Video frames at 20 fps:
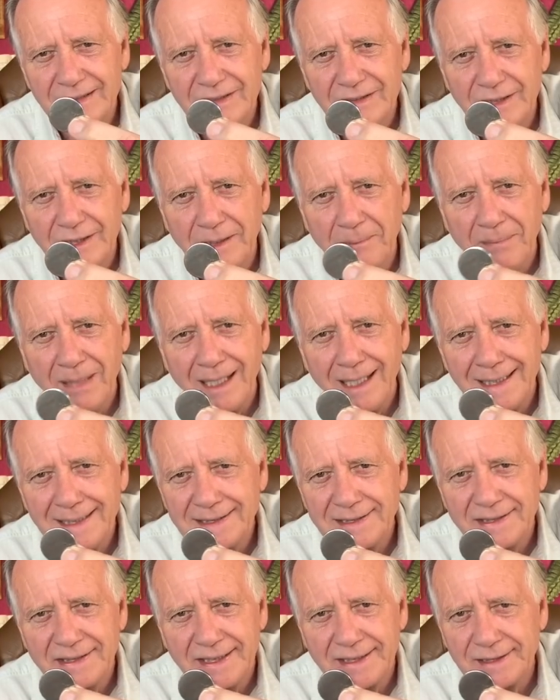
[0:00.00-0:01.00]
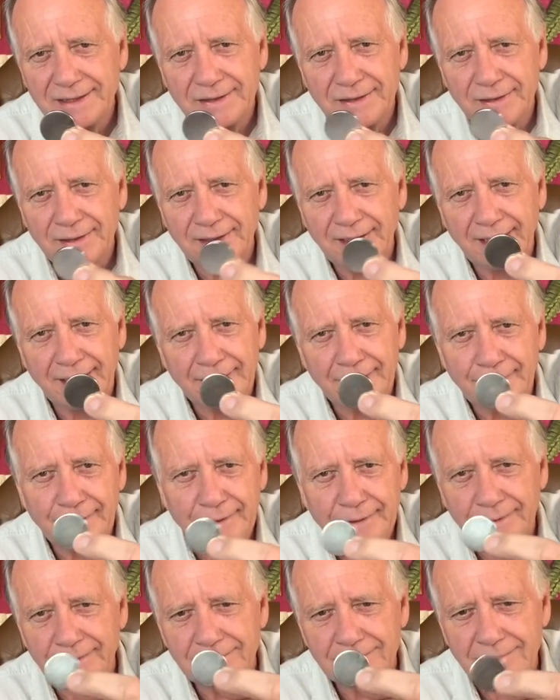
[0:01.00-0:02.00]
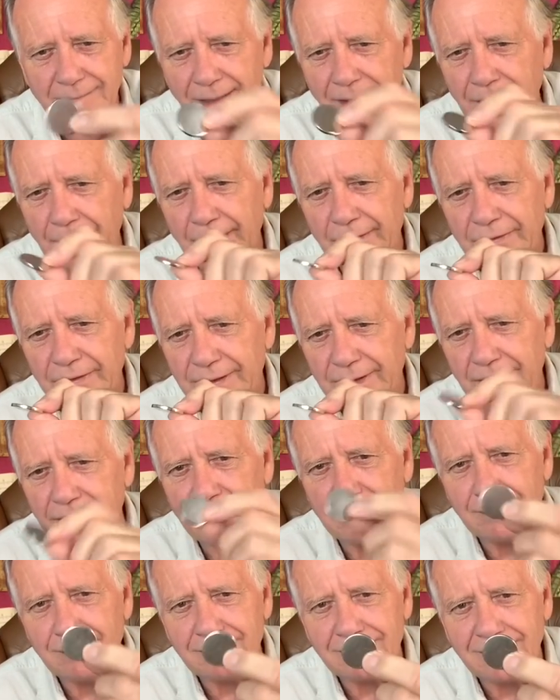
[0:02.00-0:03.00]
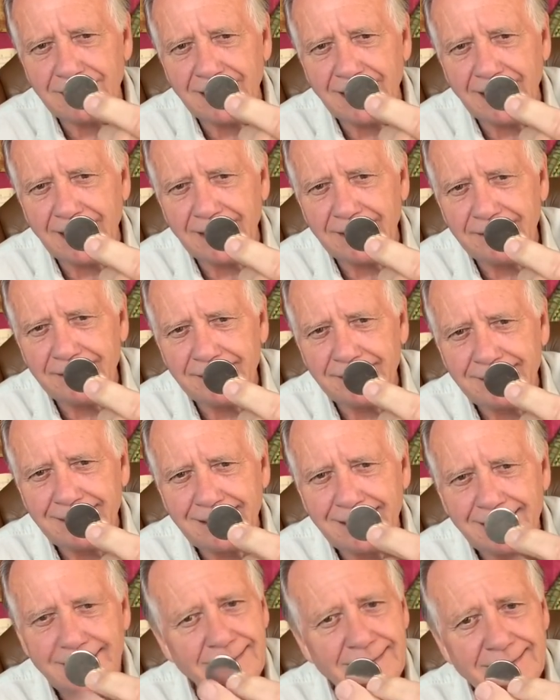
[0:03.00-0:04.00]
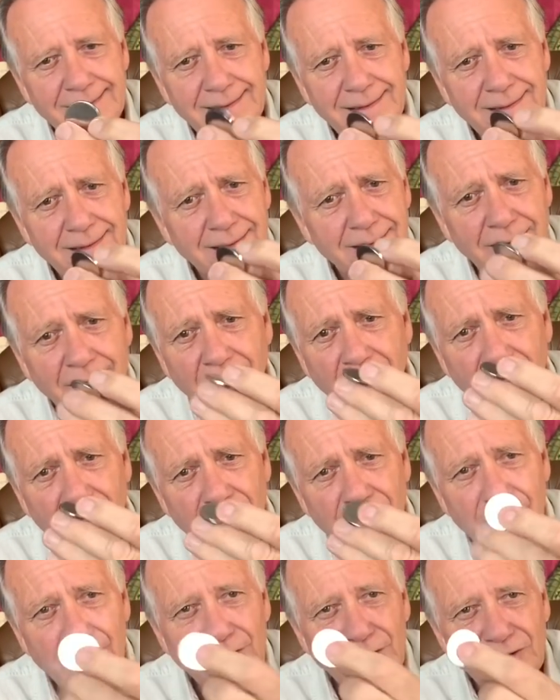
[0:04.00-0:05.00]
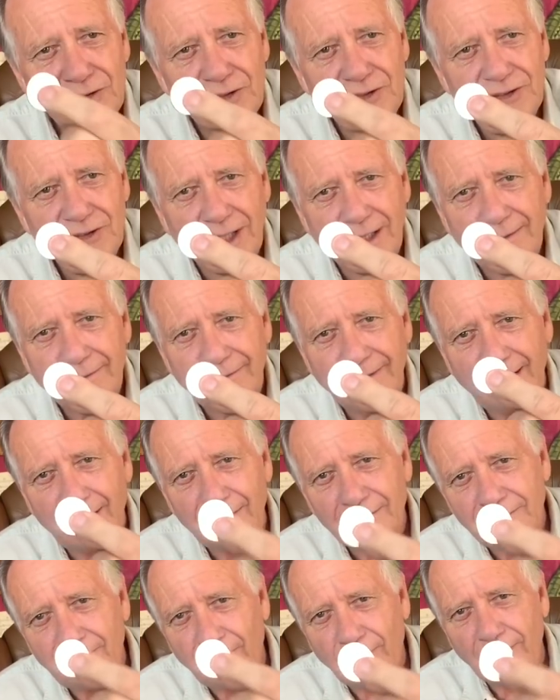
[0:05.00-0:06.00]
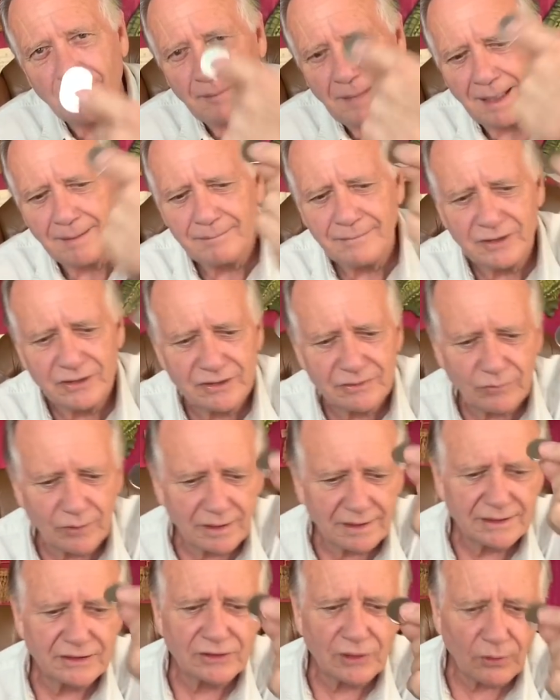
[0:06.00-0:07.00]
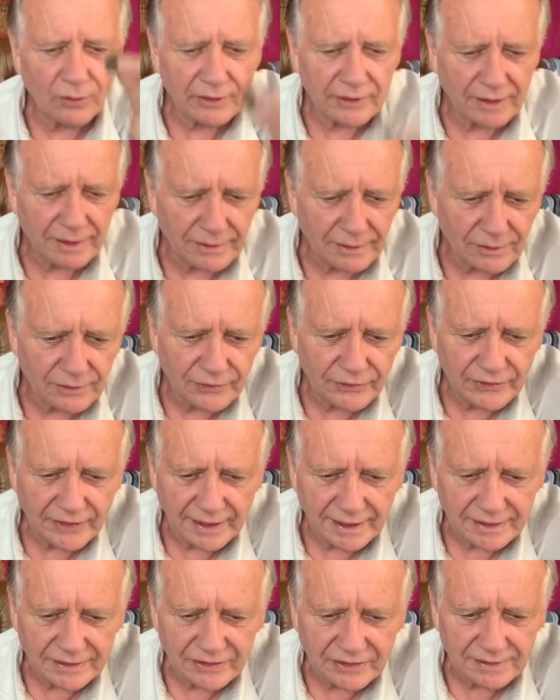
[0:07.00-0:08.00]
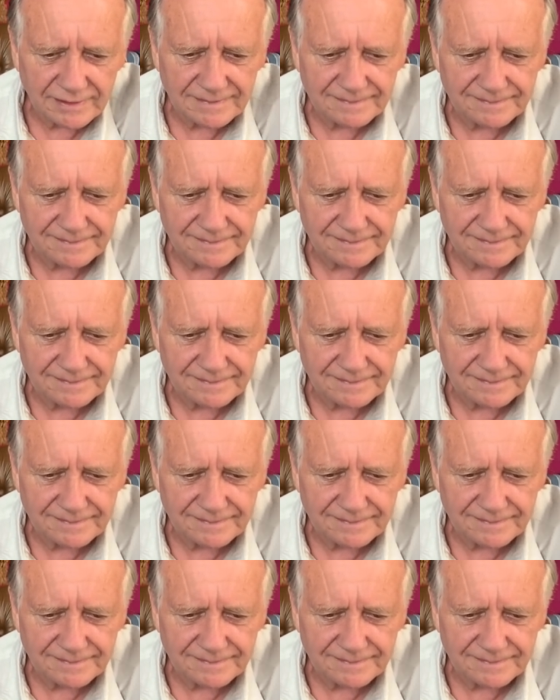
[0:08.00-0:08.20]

and you can buy six or ten or a dozen of them. And all of the uses I've found for them, I'm just really sold on those things.